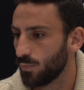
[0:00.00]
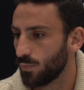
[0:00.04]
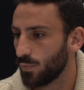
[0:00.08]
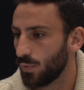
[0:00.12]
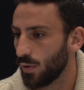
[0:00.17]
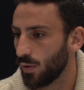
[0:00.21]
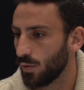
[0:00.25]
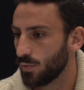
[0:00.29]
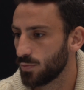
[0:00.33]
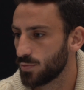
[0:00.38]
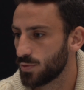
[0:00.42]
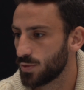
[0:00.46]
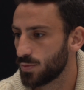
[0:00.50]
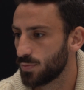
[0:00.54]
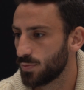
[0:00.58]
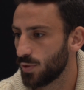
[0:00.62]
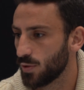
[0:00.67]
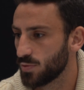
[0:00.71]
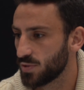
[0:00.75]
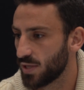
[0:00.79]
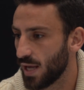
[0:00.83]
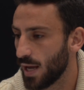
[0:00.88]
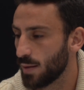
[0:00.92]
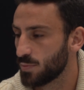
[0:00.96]
those
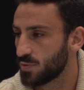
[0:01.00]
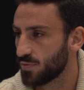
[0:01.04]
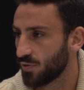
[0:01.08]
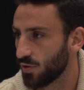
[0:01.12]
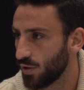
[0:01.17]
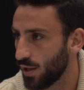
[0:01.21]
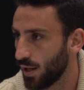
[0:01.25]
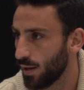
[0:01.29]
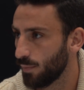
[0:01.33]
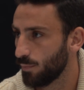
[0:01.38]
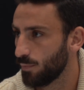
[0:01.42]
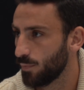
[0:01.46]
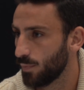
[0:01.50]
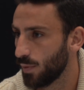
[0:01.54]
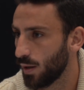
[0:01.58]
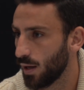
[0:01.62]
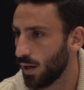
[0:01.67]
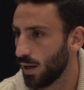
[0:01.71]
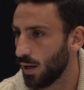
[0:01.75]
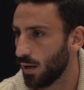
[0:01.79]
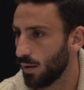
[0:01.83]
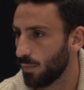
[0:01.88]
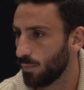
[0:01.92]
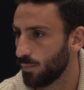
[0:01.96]
those games for them
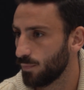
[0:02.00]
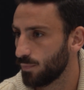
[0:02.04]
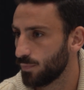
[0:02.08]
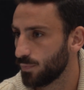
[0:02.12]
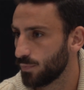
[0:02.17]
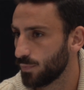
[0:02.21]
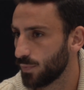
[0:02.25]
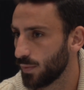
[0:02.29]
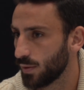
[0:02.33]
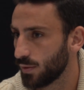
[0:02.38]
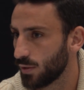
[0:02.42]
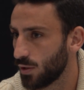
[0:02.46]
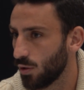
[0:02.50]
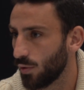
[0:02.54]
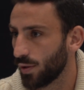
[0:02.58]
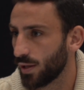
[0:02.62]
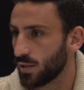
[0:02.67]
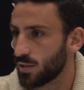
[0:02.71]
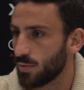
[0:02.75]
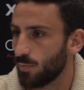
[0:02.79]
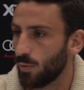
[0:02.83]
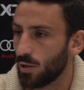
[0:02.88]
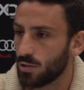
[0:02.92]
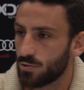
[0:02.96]
um, going
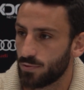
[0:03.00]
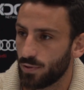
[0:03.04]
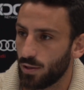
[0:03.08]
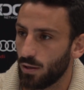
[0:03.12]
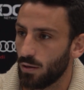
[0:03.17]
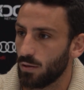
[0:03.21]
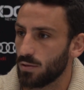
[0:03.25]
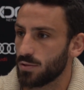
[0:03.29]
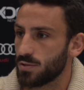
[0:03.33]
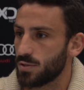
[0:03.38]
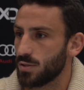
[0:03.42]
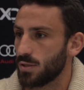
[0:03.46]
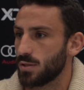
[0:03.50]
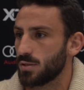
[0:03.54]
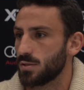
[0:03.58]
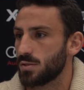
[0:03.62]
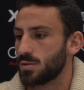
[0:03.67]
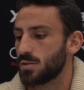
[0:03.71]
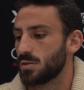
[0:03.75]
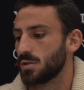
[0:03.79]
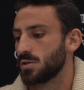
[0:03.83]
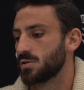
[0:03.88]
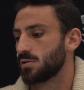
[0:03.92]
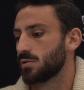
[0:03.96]
into Montreal is,
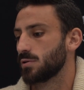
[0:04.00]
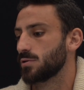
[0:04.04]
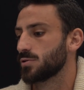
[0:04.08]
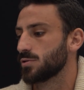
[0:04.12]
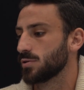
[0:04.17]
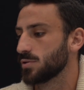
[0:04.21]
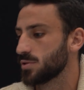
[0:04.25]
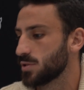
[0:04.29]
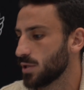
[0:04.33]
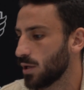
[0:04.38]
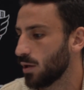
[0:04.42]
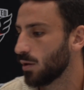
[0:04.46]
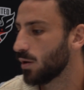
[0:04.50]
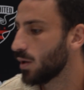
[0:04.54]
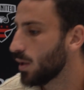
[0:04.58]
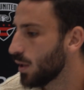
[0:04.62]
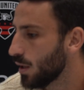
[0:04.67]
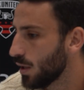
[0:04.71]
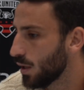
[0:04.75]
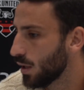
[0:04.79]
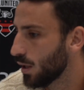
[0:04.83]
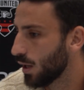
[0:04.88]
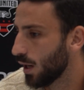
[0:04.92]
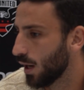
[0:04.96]
is, is crucial. So,
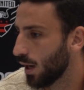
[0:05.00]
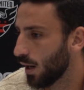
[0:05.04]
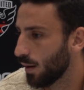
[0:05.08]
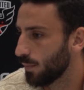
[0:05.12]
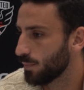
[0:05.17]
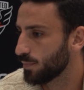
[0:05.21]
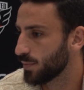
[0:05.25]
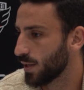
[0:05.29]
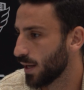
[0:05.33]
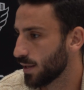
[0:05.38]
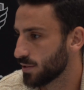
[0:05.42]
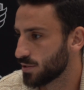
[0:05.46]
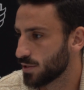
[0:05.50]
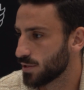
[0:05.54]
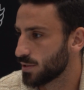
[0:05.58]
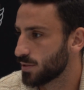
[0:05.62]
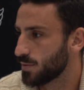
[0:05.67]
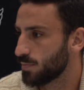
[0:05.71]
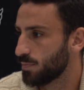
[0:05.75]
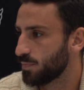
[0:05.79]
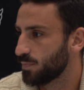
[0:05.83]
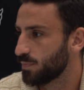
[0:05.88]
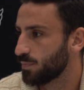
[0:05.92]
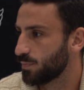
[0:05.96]
um, yeah, it's
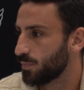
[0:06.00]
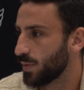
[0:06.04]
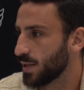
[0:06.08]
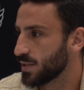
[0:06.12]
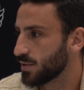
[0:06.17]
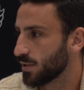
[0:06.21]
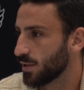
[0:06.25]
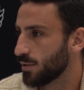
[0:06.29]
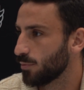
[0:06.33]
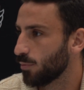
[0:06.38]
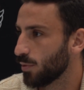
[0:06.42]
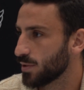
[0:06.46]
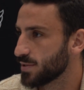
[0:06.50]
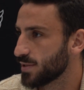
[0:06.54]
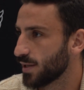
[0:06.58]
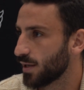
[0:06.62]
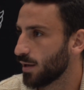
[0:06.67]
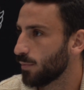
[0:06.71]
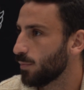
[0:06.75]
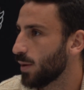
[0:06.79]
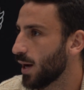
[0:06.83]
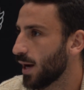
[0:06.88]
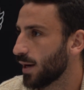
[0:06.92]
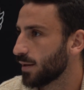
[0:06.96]
just basically once they
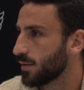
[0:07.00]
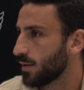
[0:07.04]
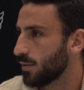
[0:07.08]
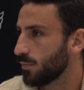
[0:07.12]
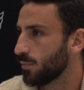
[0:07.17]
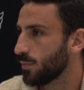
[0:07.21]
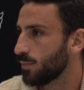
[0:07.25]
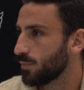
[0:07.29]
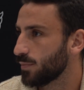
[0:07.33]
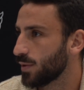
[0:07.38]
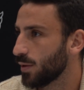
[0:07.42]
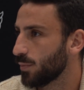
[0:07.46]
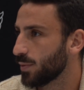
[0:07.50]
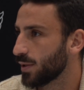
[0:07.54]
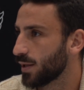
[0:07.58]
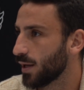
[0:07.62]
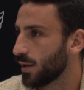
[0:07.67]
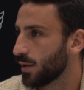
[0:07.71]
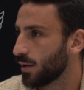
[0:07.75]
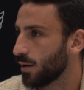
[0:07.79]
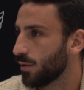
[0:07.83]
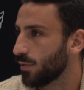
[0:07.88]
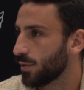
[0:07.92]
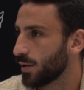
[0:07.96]
come back, then then we
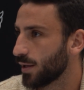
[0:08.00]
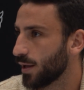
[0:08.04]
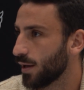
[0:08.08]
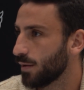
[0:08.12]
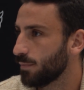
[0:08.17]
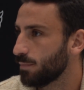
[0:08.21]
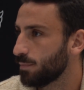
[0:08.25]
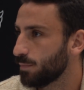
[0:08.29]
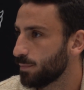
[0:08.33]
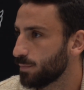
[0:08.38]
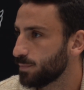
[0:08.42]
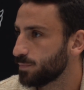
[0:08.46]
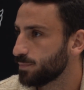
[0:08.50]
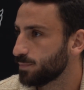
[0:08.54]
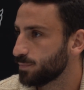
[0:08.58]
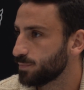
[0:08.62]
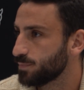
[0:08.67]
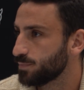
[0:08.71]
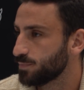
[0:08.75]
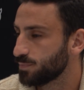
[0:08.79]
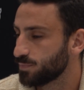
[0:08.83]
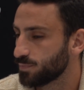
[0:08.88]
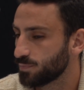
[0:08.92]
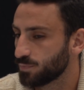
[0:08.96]
get going again.
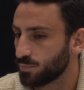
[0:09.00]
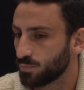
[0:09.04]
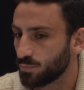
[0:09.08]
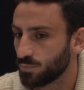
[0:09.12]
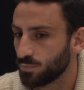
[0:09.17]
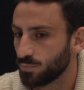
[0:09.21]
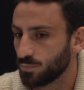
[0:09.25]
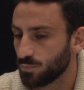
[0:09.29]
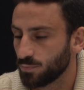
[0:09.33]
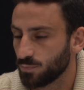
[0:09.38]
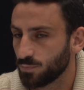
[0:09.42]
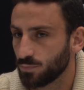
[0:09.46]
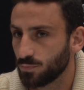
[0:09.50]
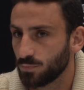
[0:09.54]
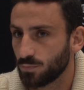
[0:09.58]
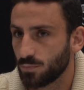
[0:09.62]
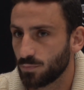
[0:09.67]
Yep.